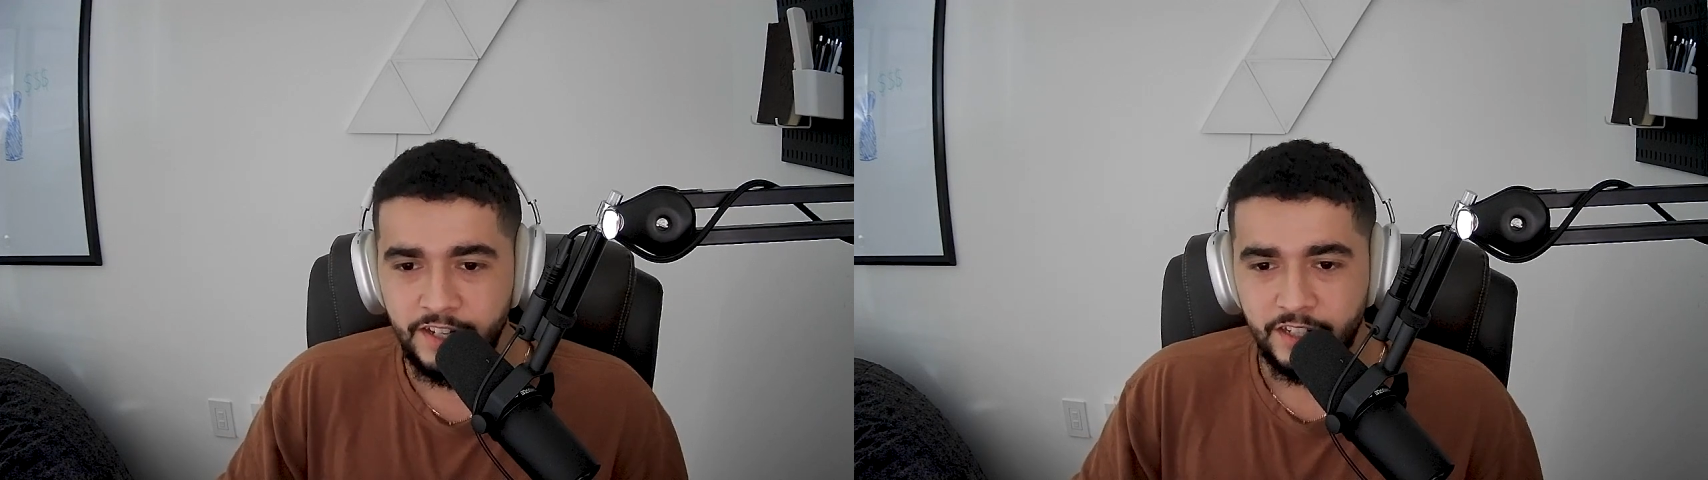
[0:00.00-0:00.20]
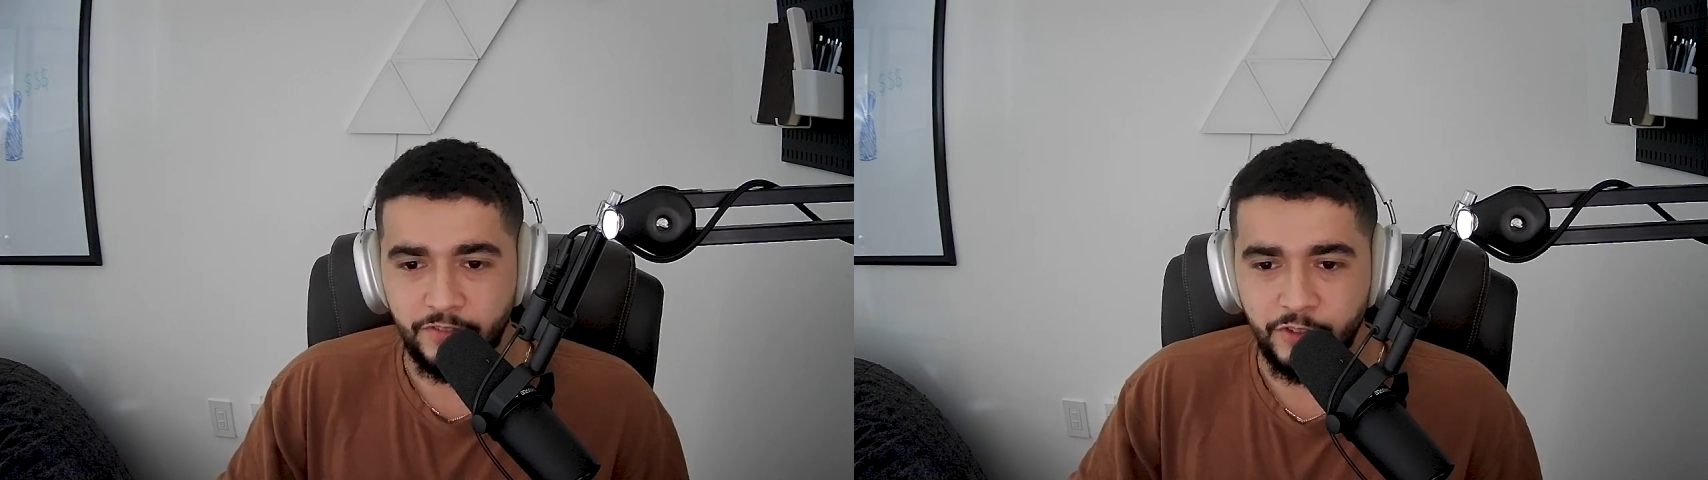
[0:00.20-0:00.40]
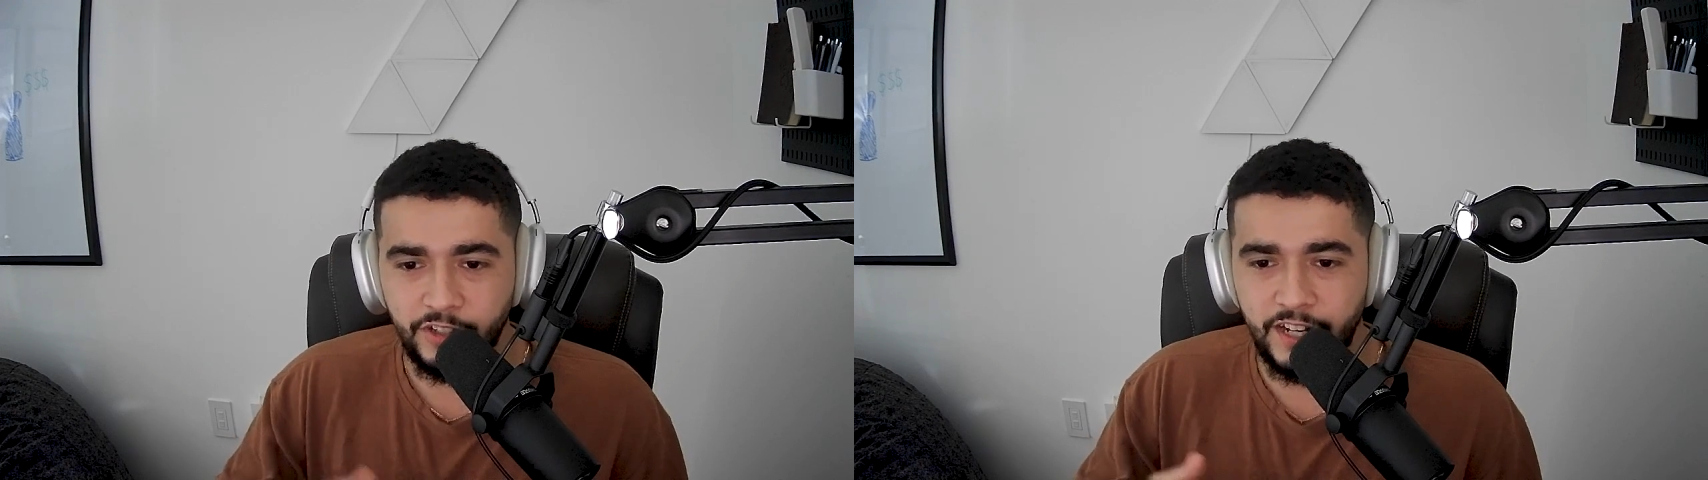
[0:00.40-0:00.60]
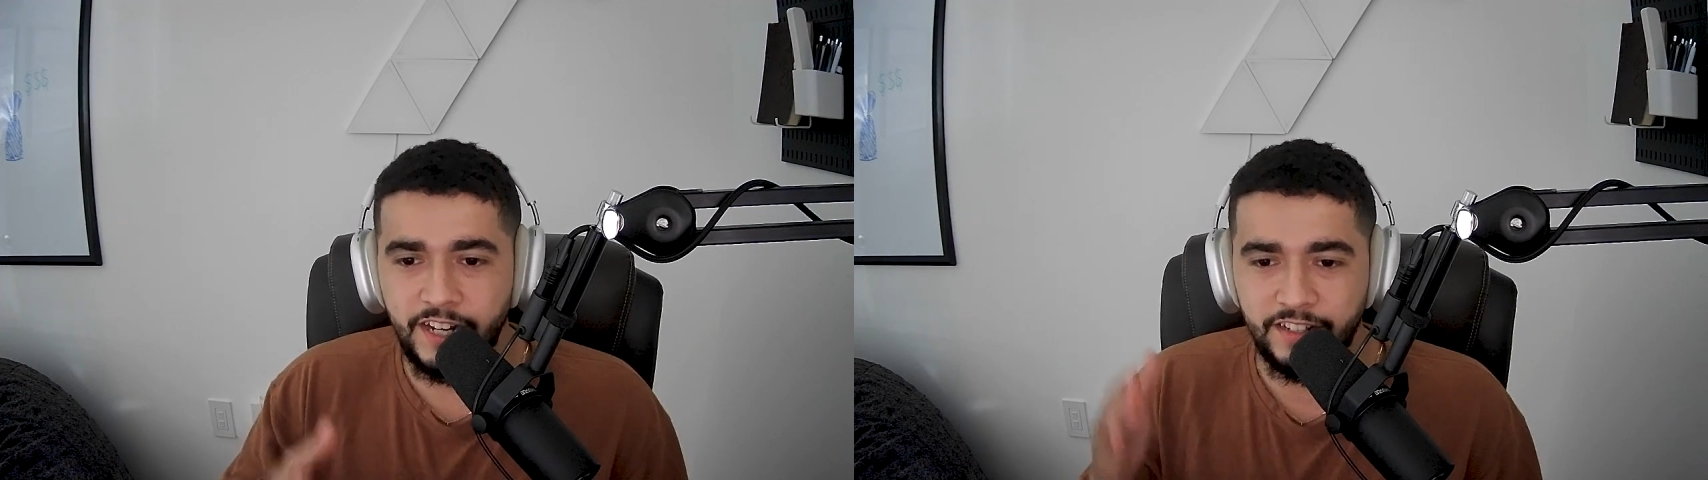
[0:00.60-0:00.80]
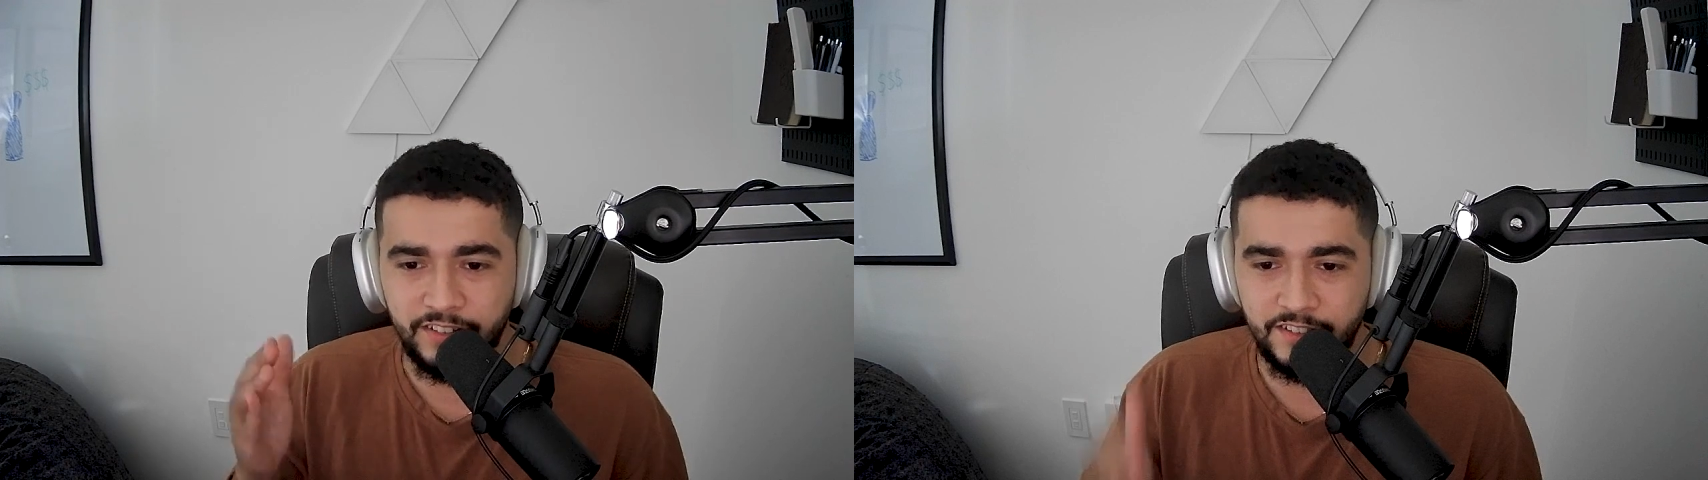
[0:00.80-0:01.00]
If you're
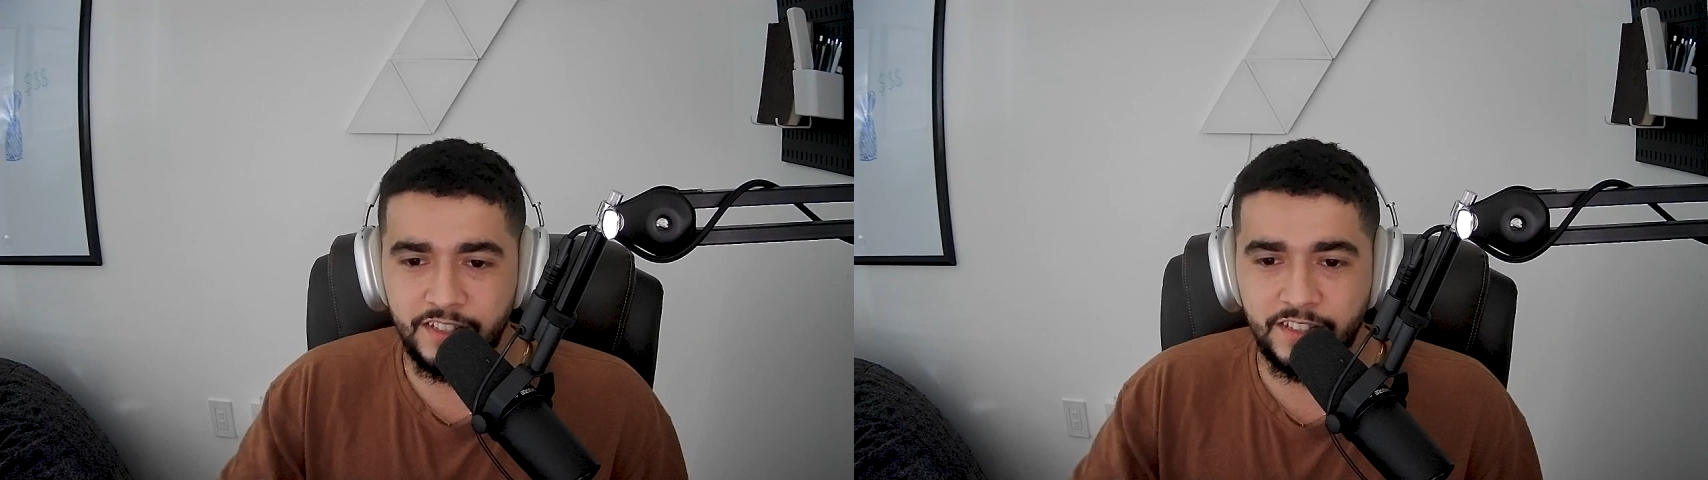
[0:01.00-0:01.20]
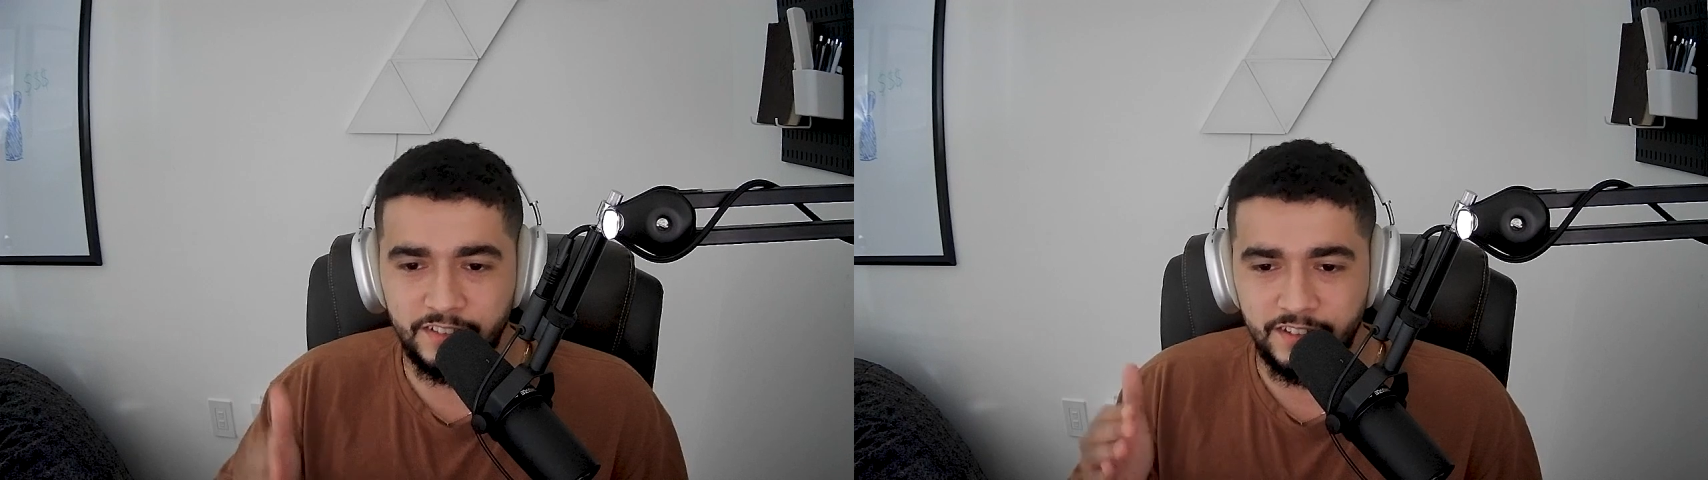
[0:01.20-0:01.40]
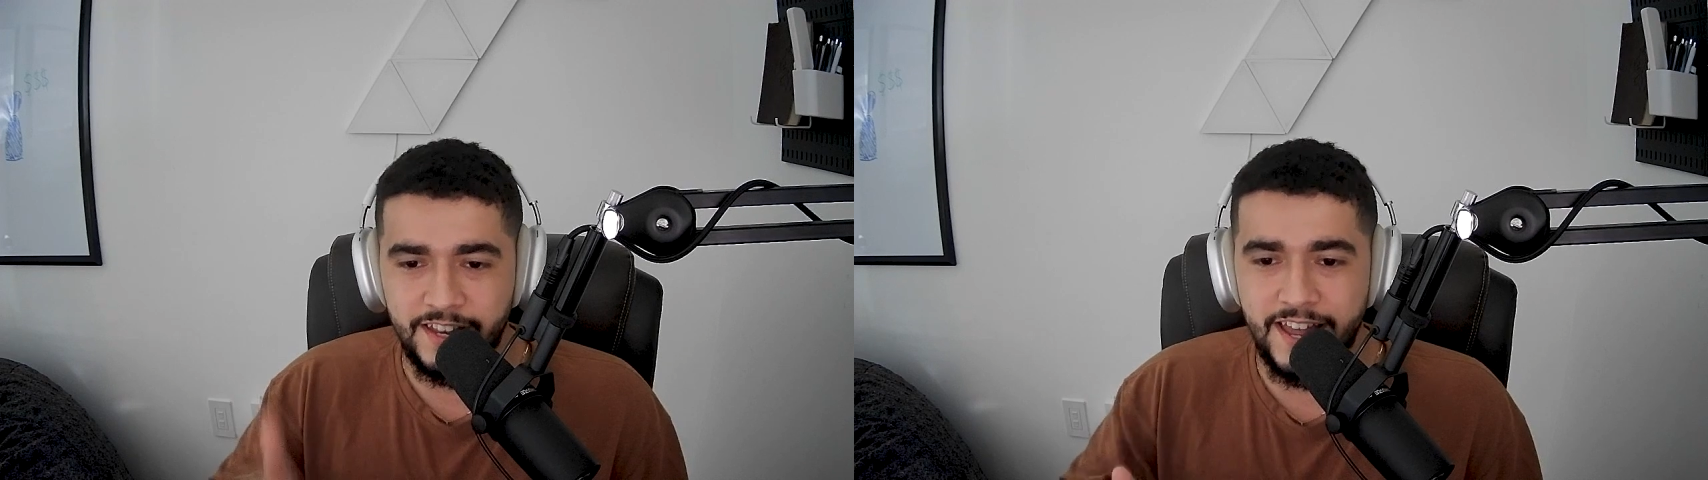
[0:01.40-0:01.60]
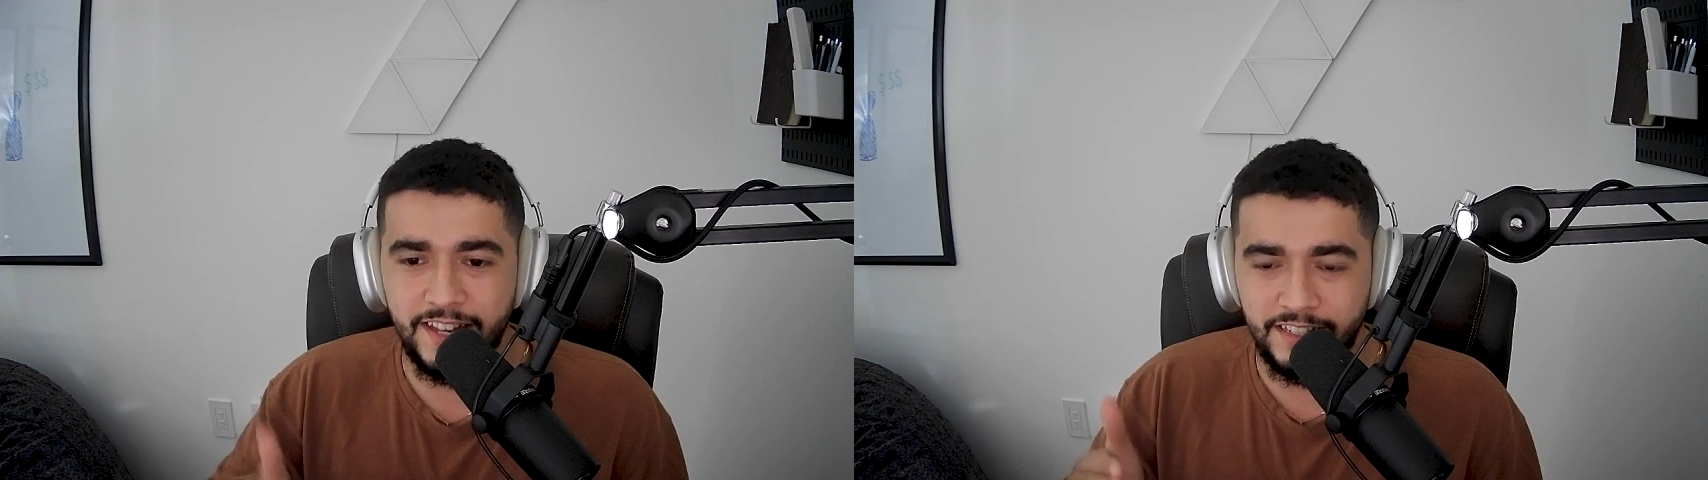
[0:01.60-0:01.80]
gaining six net